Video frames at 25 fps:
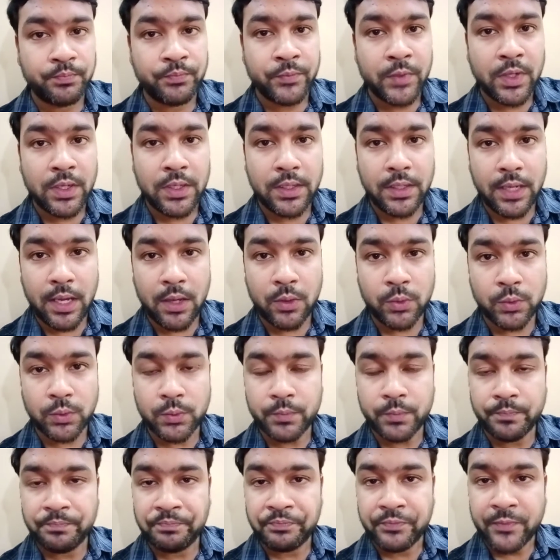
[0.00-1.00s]
Now
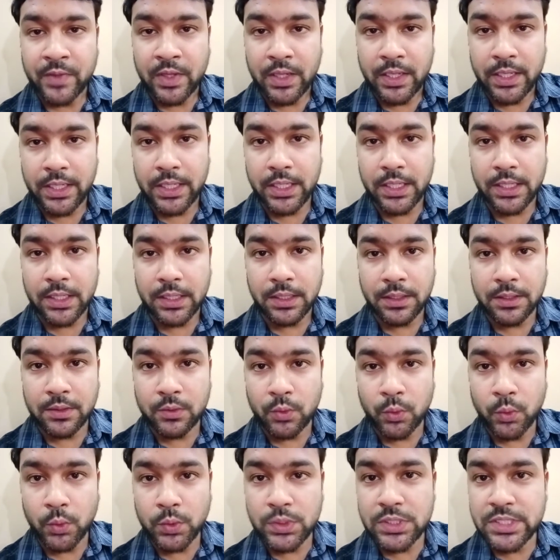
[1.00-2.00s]
he
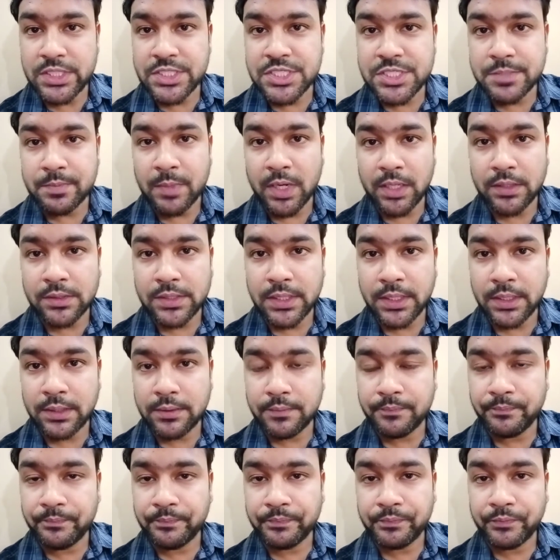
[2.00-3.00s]
only demanding
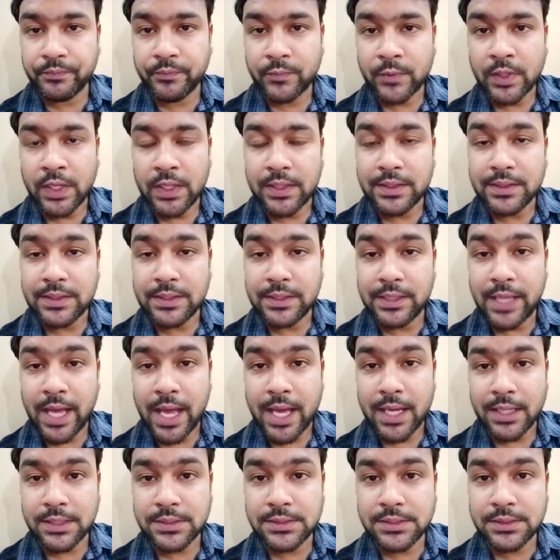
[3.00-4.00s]

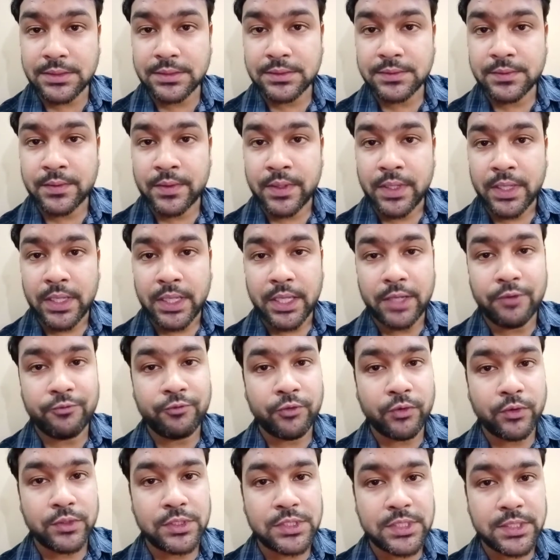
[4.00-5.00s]
that he
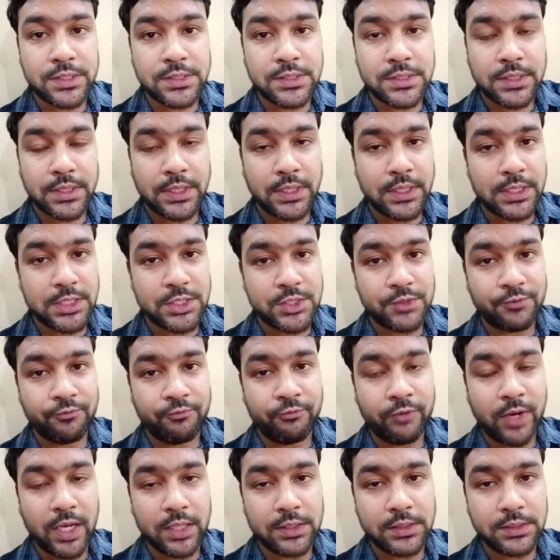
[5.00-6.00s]
wanted his
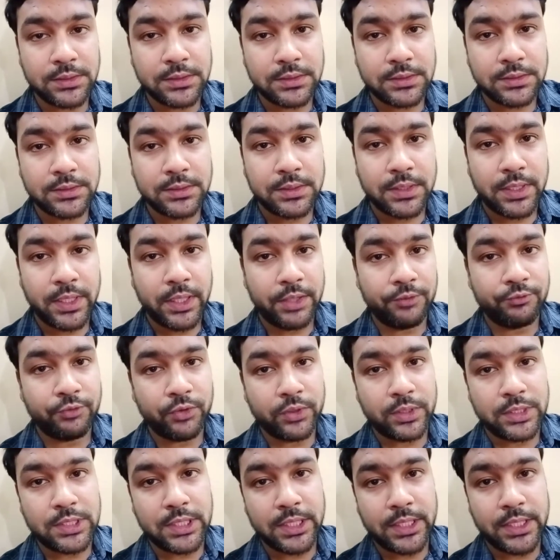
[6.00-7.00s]
father, he
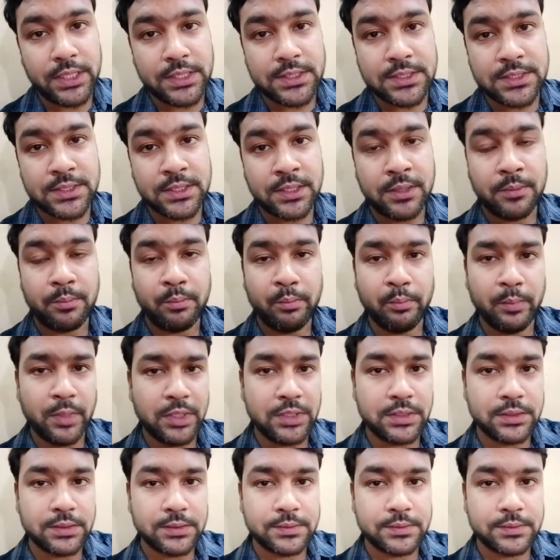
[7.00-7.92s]
wanted his mother.